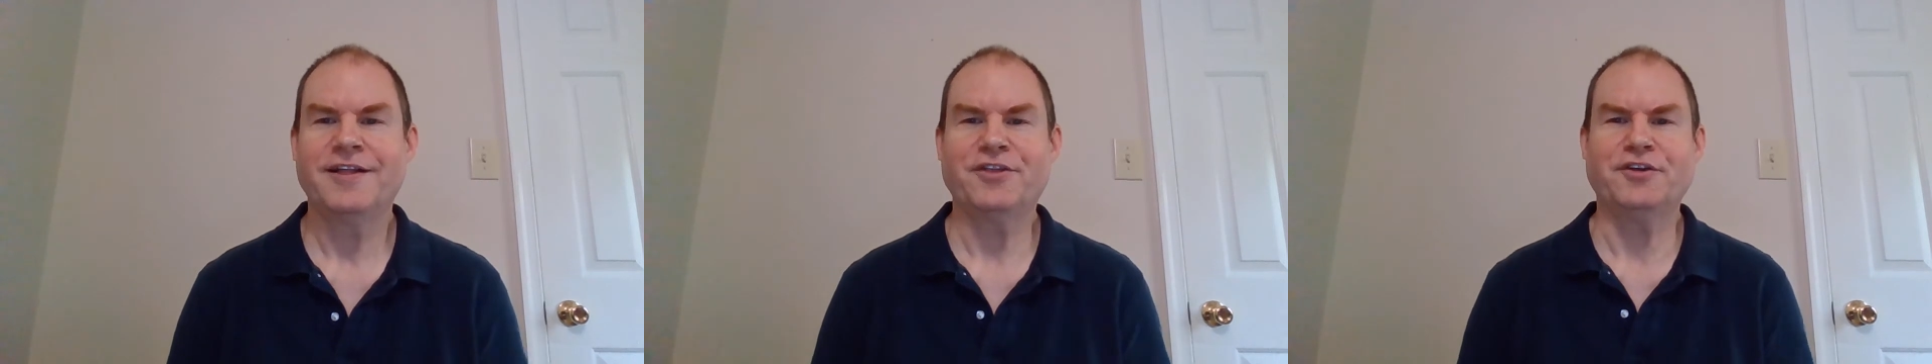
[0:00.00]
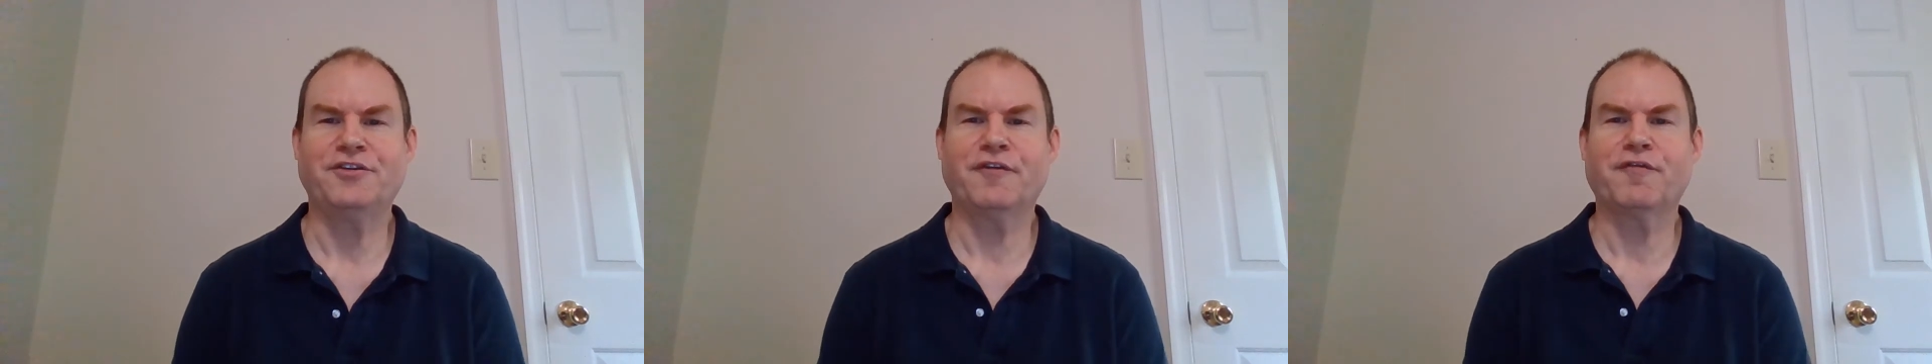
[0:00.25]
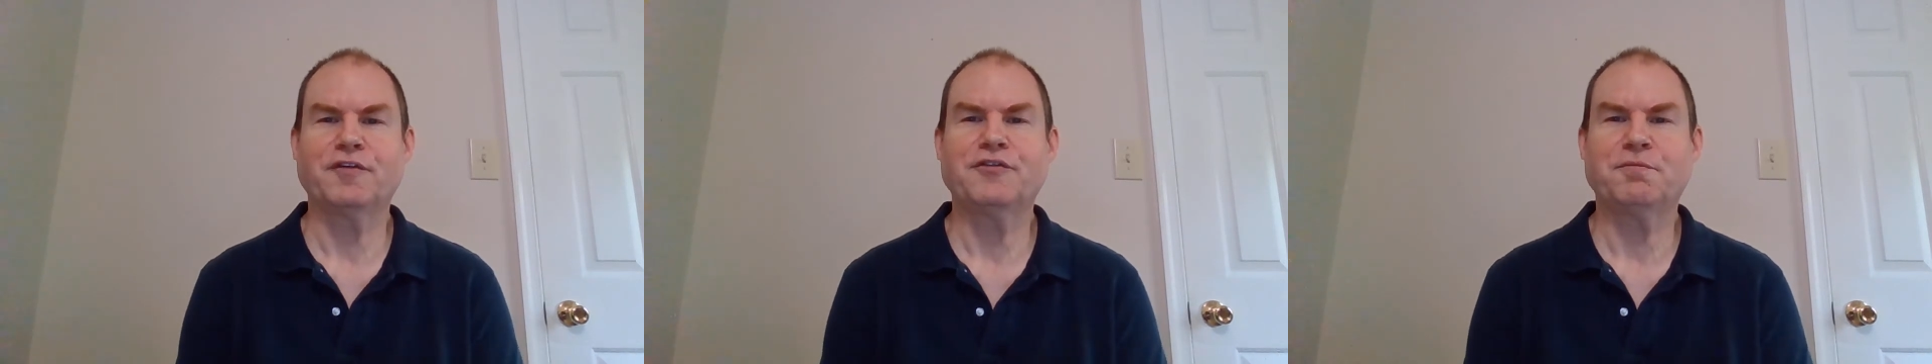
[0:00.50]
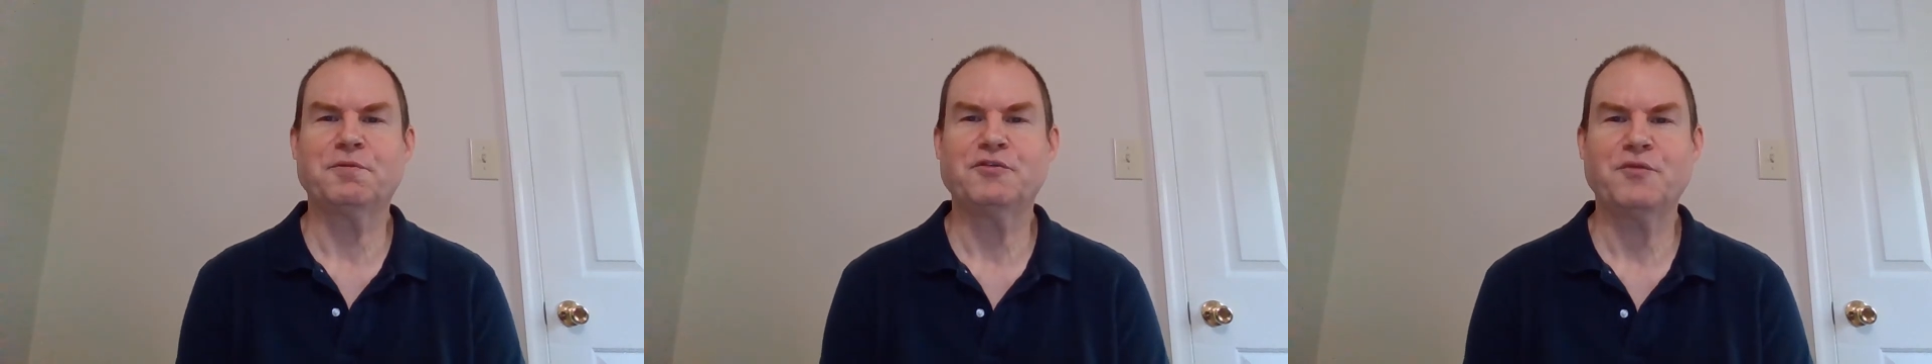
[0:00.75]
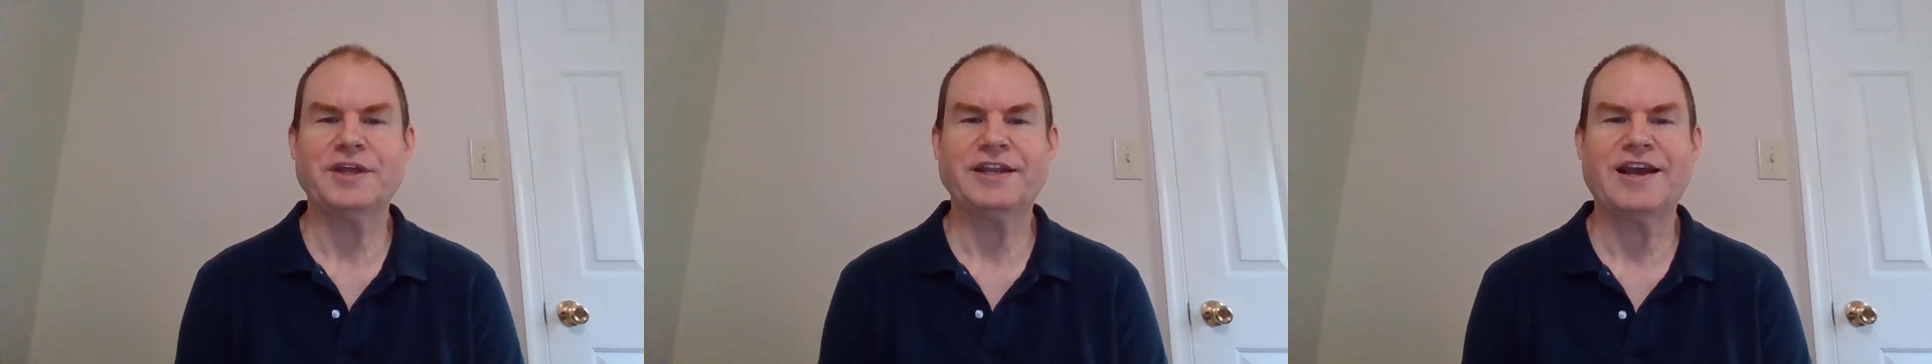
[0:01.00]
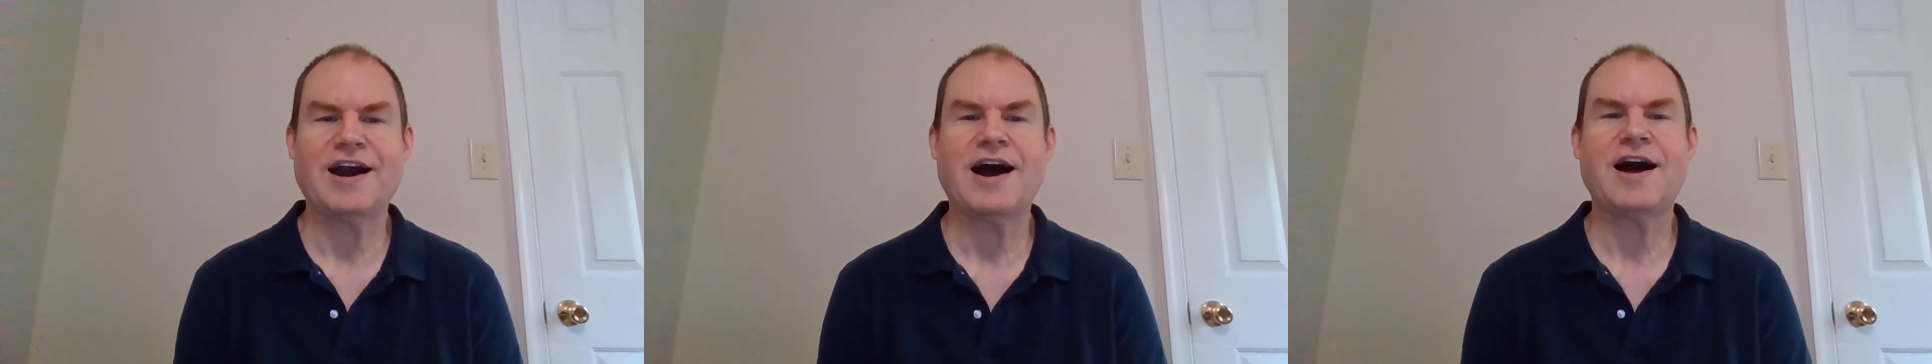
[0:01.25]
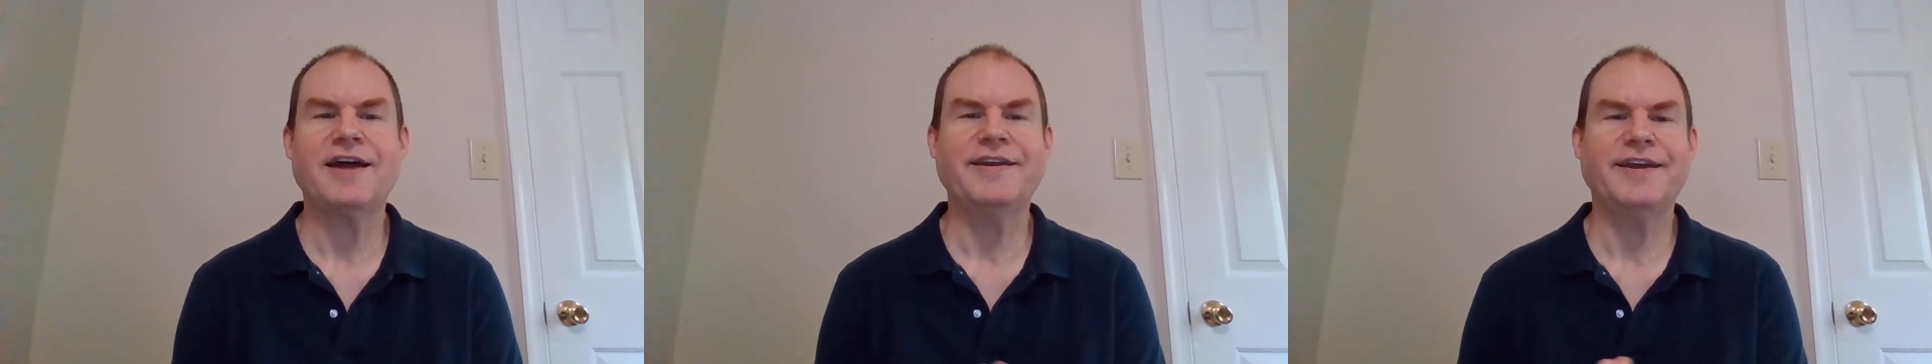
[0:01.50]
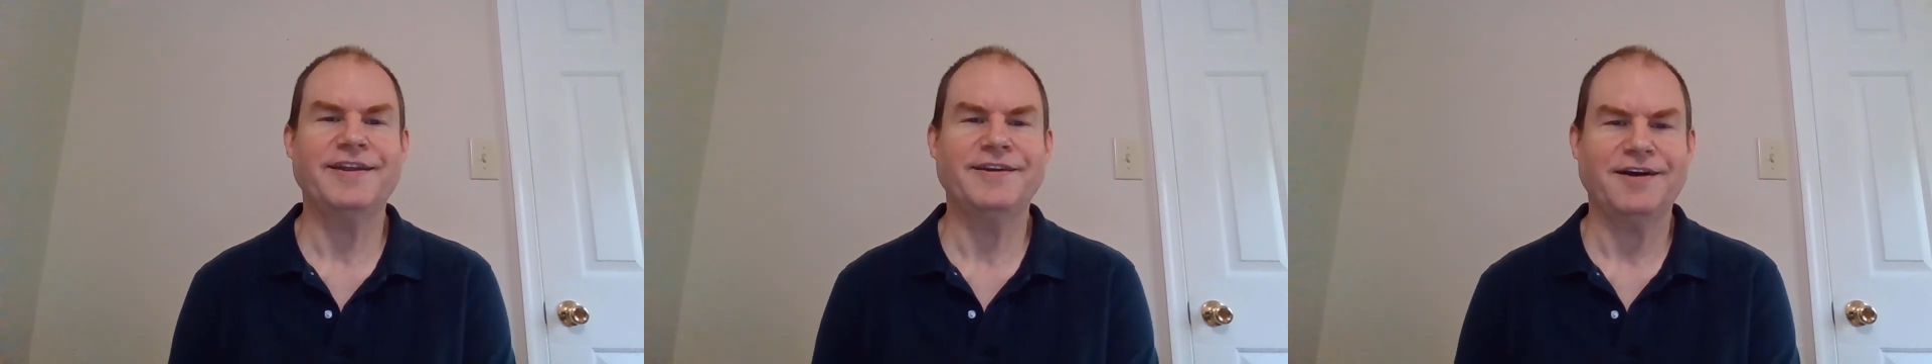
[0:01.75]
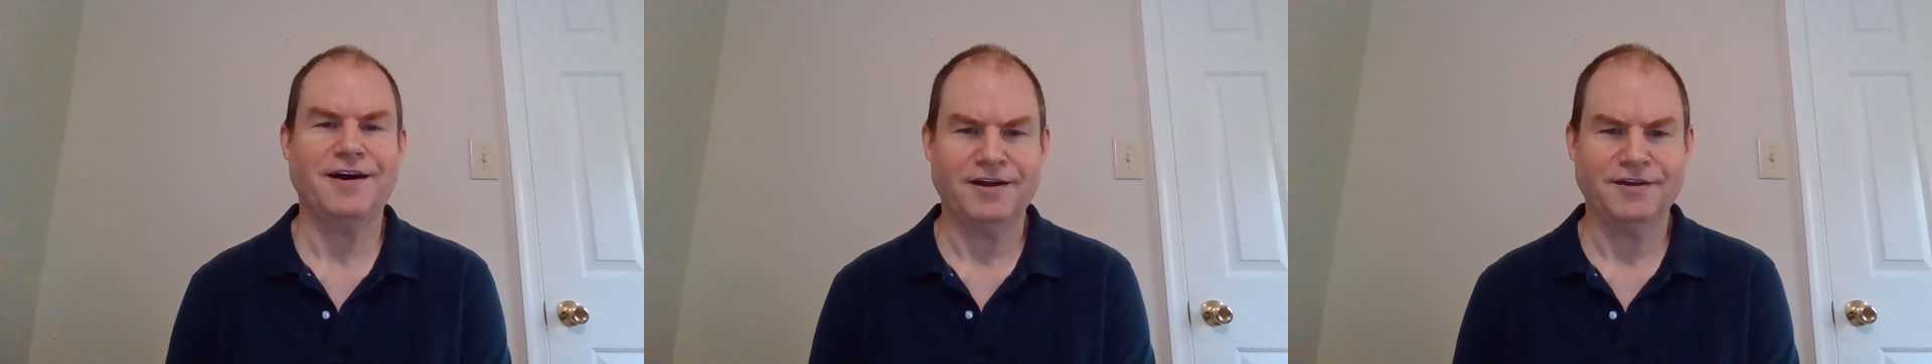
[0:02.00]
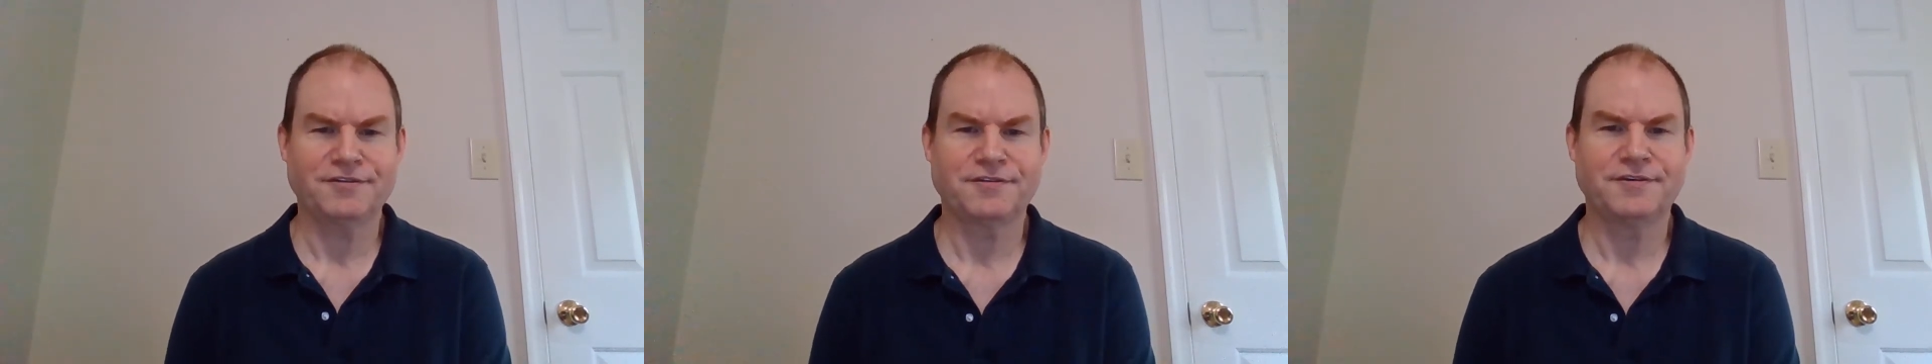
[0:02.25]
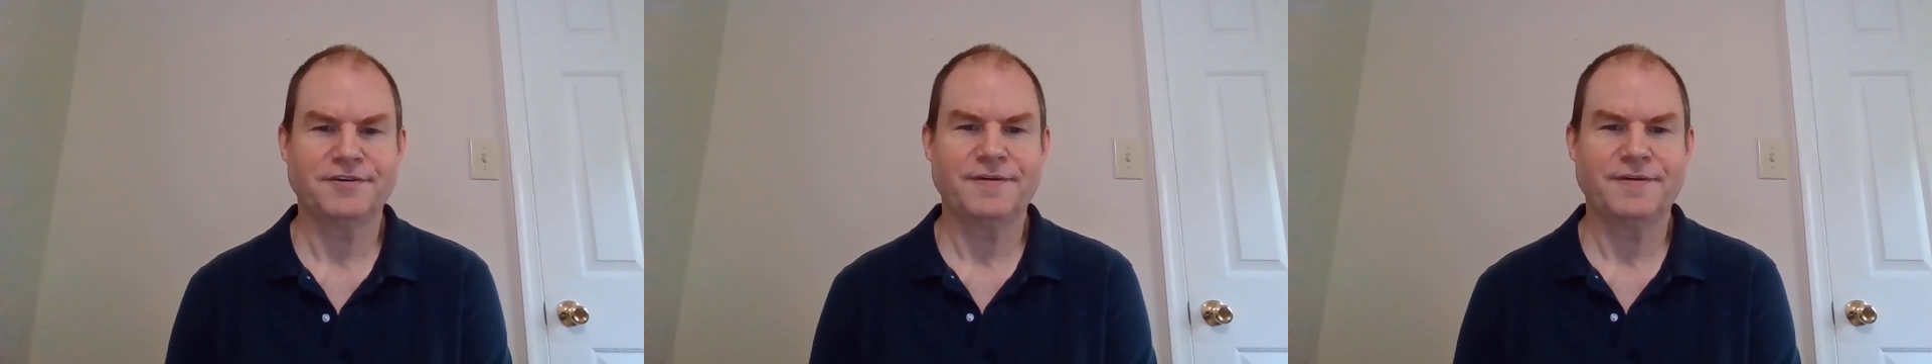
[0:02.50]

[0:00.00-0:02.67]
the difference between God and us.